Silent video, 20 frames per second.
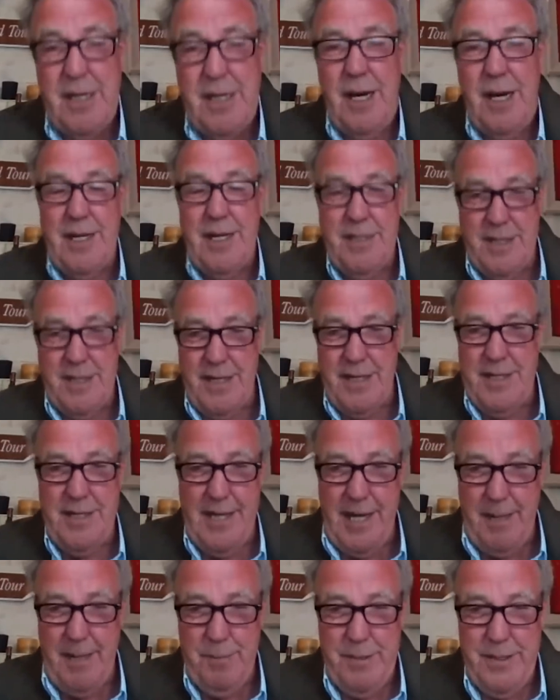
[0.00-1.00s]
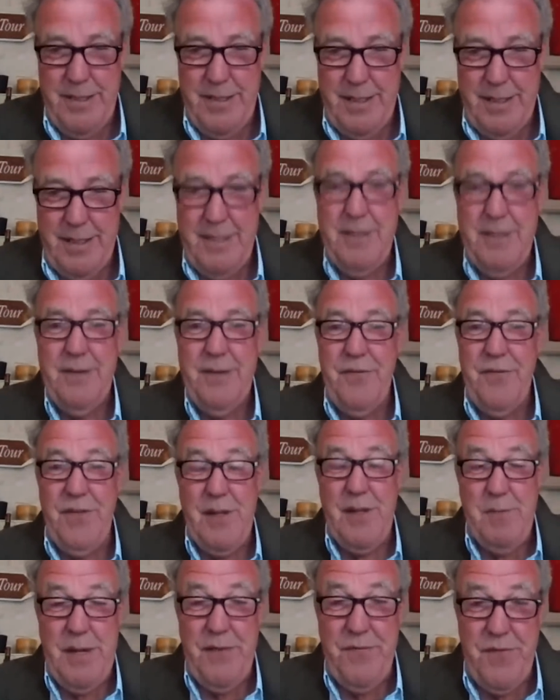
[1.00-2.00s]
I turned up
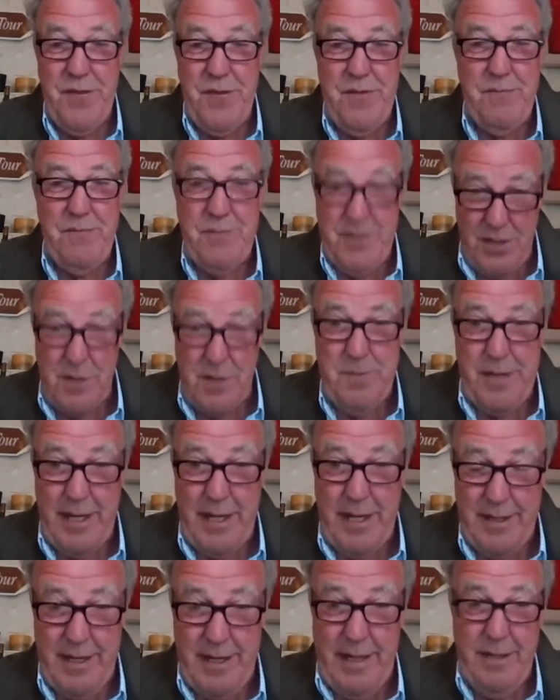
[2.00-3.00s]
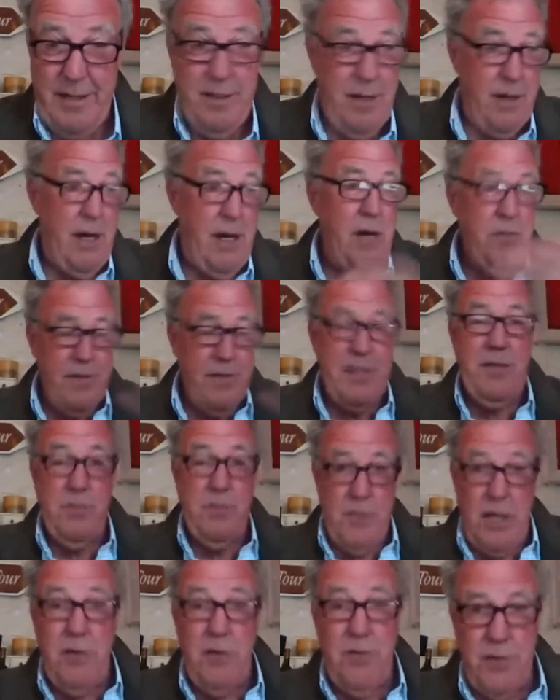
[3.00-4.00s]
filming for Top Gear then. This
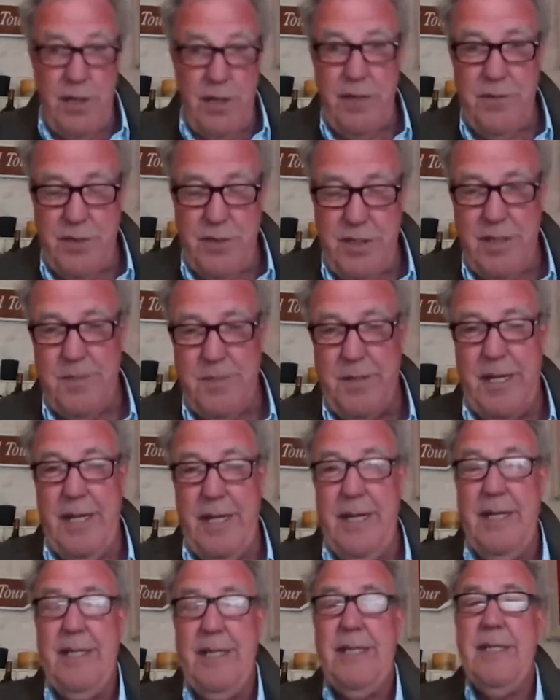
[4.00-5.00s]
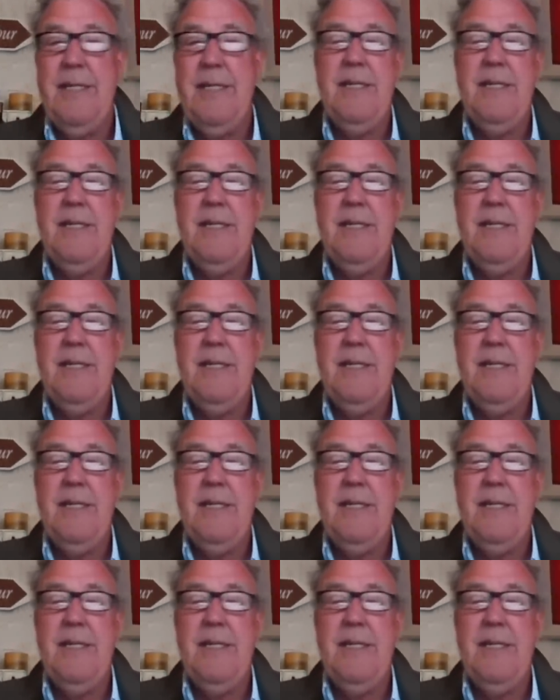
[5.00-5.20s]
was old Top Gear. Yeah.